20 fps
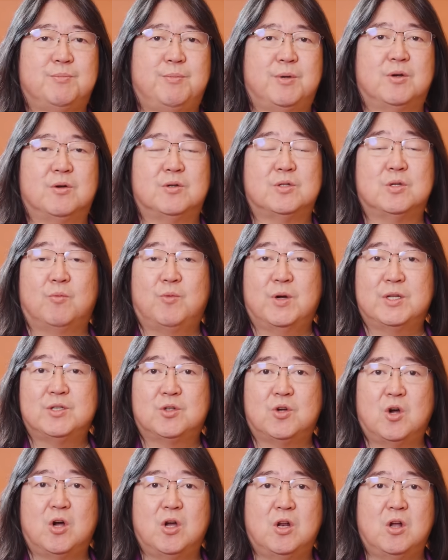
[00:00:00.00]
because of
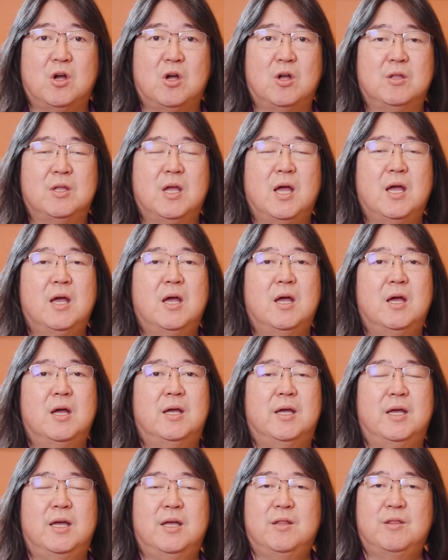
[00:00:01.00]
what's going on
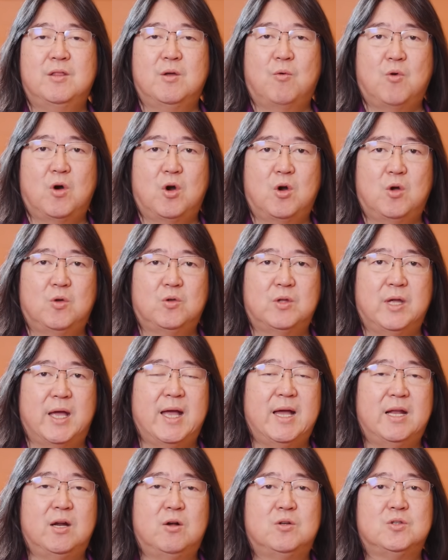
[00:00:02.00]
in the world
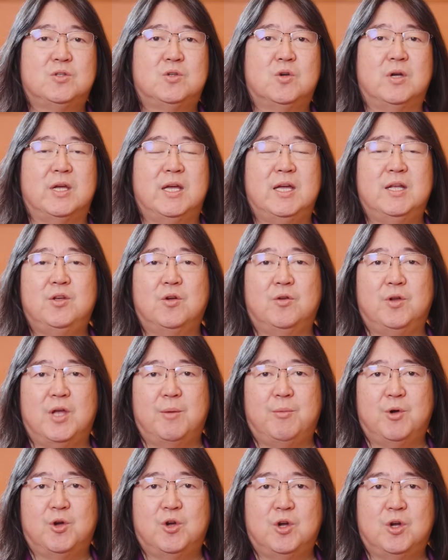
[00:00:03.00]
and also in your
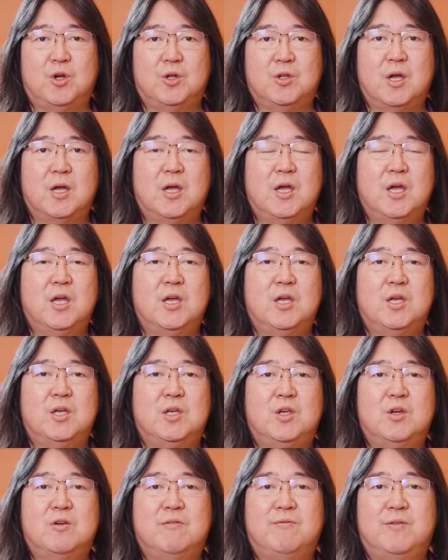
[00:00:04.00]
neighborhood,
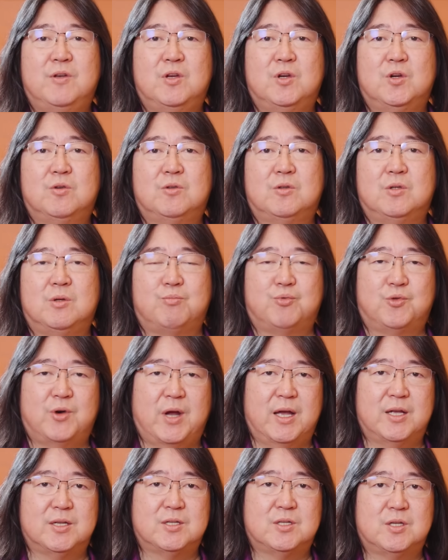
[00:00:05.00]
you feel
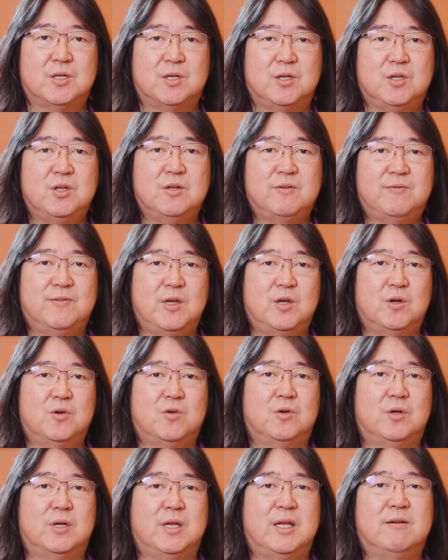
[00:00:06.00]
depressed. You
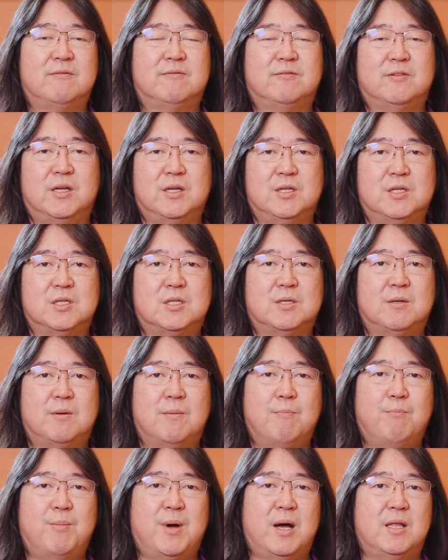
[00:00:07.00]
feel influenced
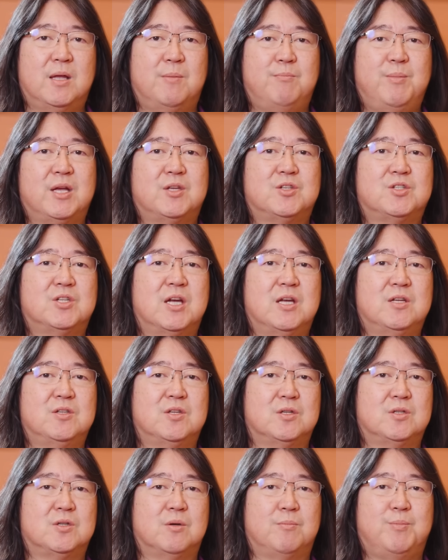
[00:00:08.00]
by the big
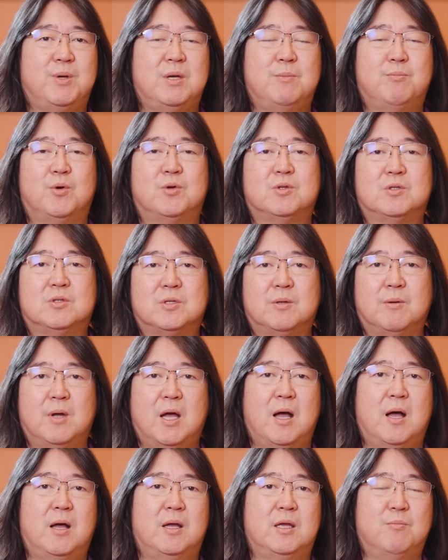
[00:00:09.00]
changes of people's
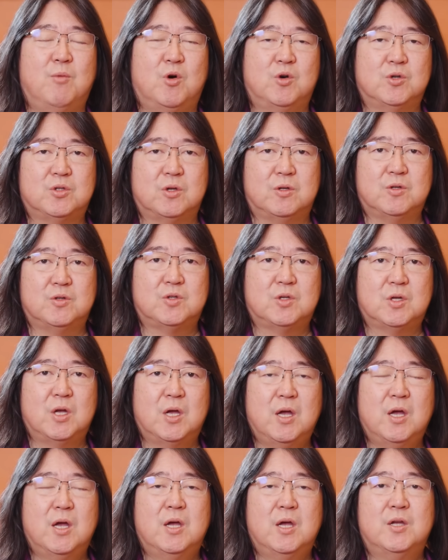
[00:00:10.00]
emotions.
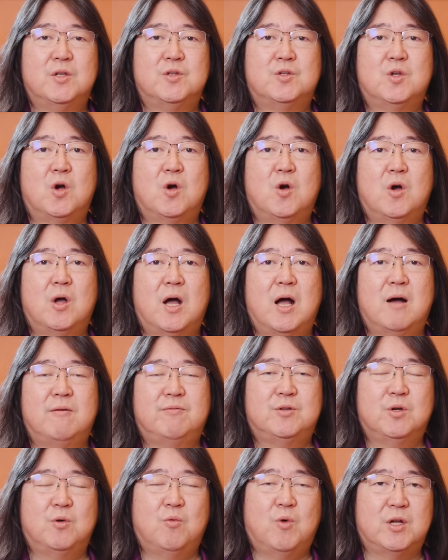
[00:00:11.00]
So
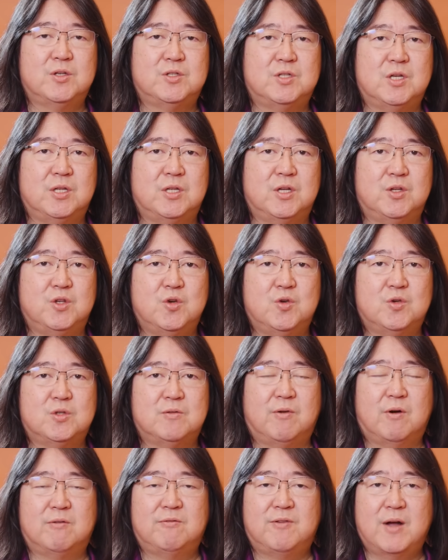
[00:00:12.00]
after watching the news
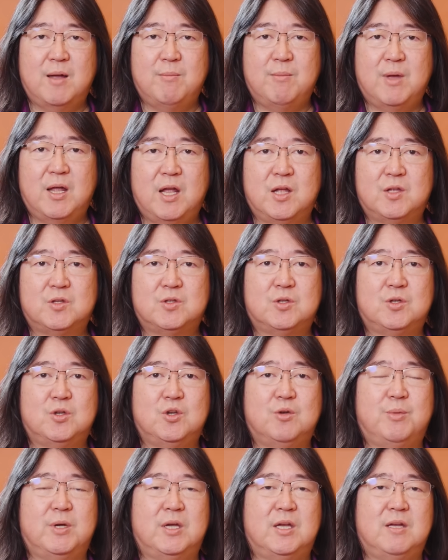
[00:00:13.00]
for 5 minutes,
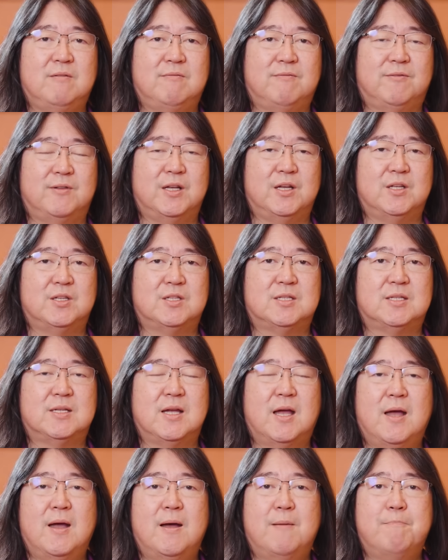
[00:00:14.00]
you'll be influenced
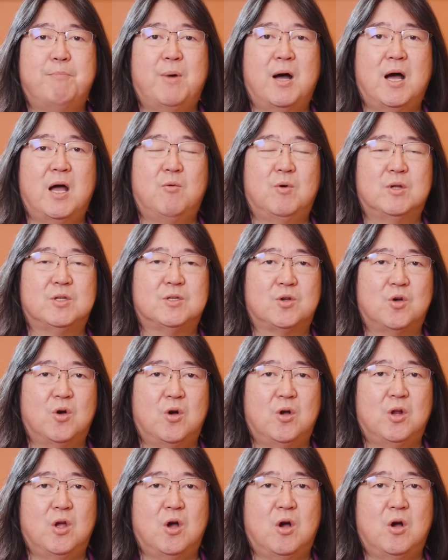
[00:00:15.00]
by what's
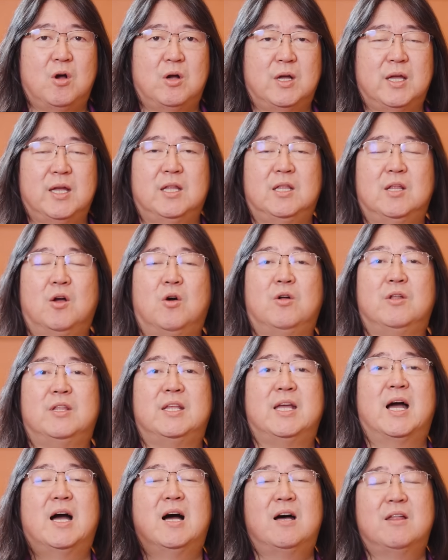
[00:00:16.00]
going on on
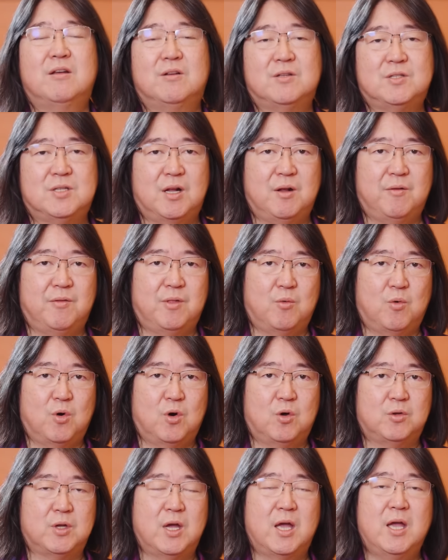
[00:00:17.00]
the other side of the
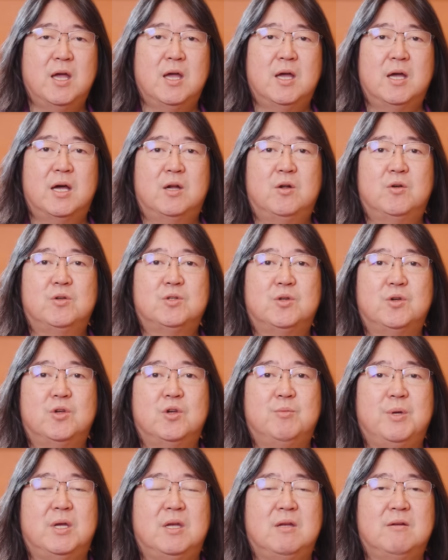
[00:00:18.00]
world. And also
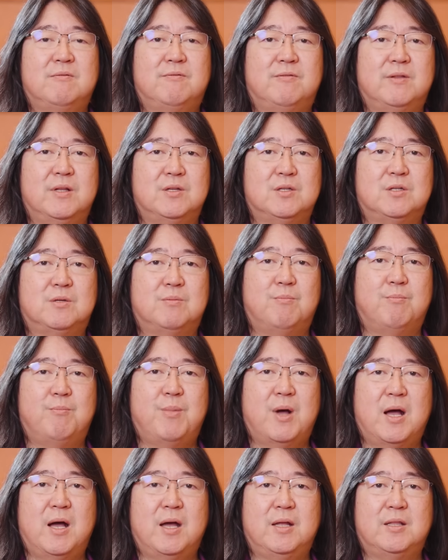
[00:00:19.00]
you'll be influenced
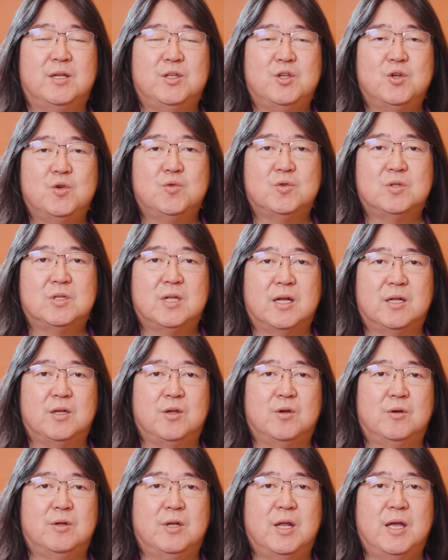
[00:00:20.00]
by the news that
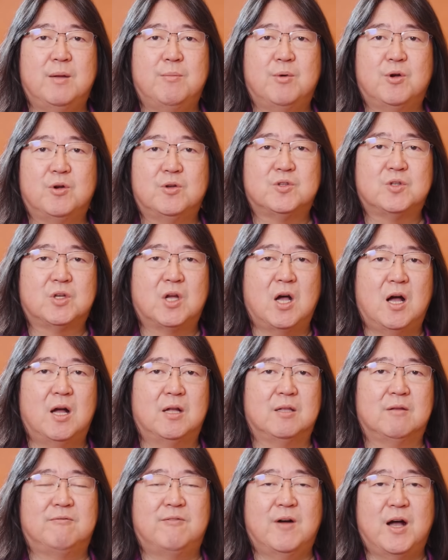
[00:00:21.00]
your neighbors
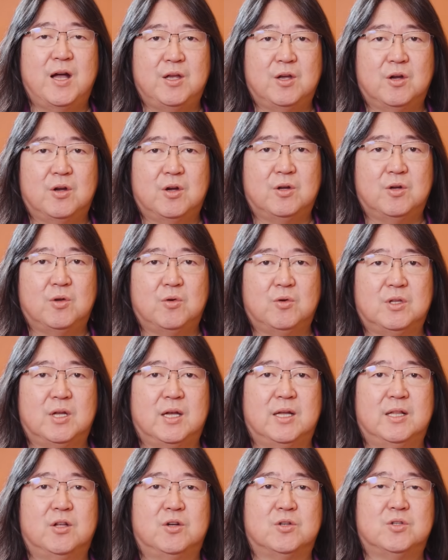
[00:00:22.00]
got fired or
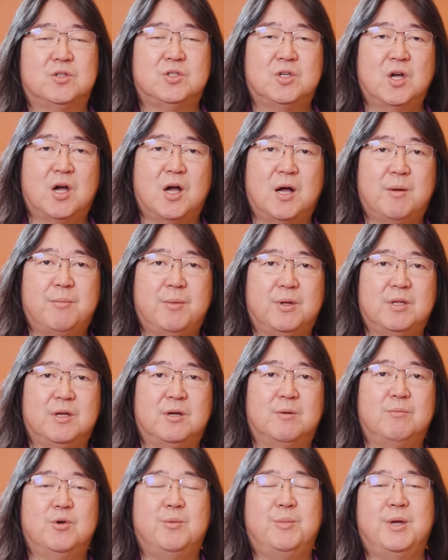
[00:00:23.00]
they lost job or
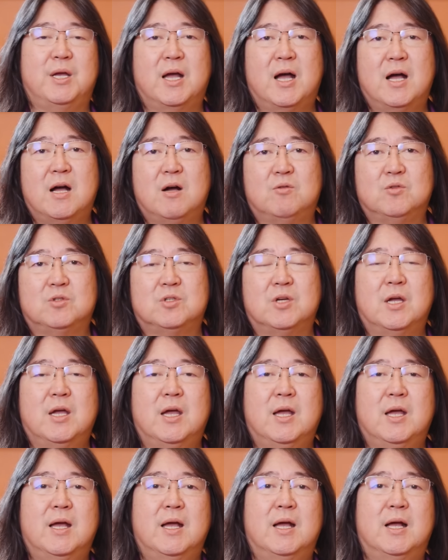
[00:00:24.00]
they're moving out.
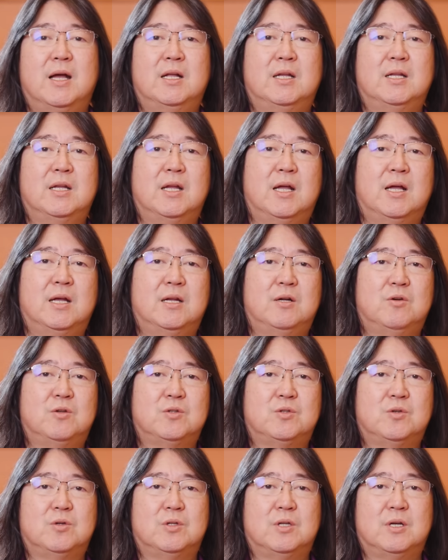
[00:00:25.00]
And
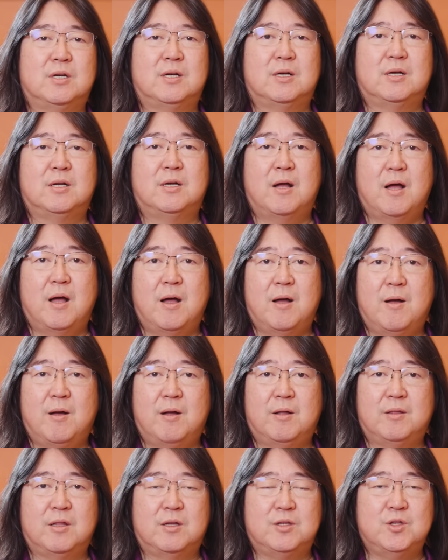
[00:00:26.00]
also
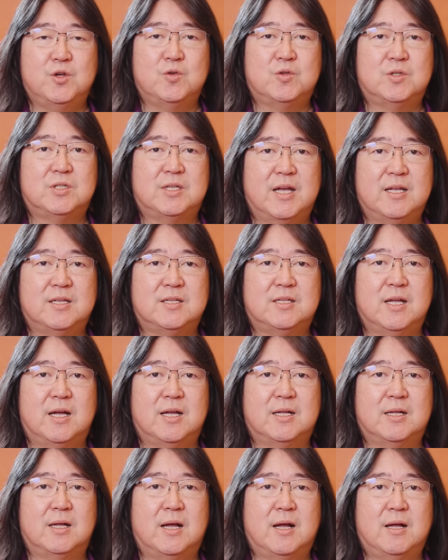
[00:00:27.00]
the news says
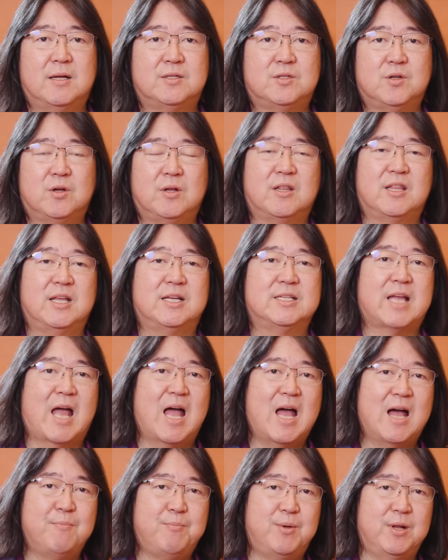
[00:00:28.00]
that certain things
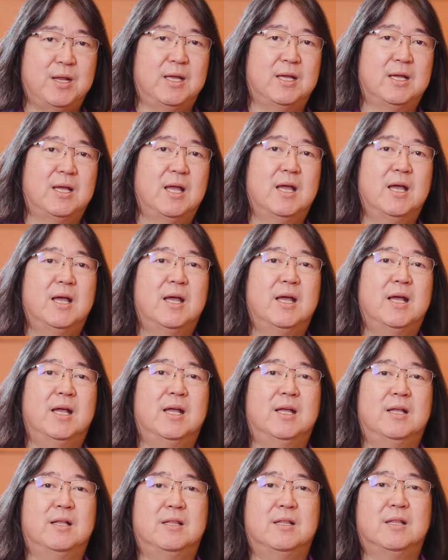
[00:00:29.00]
happening
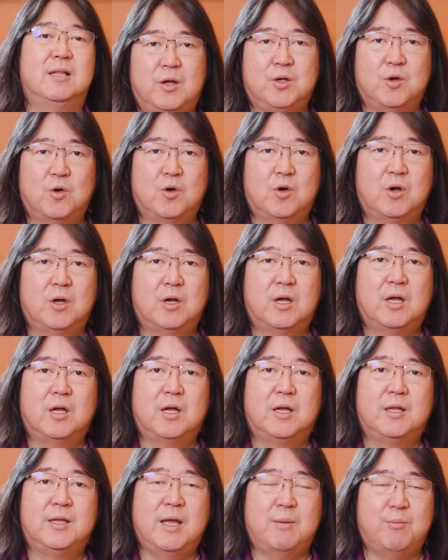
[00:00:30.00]
in your
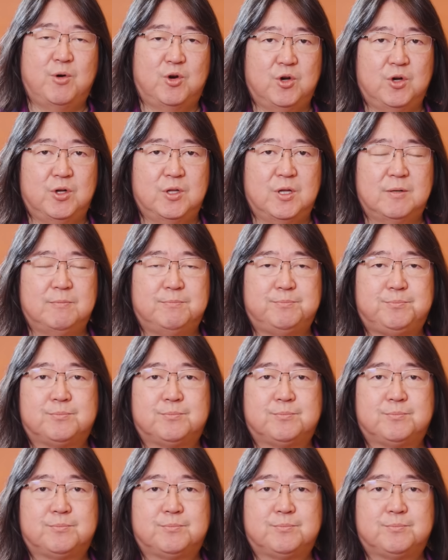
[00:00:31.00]
neighborhood.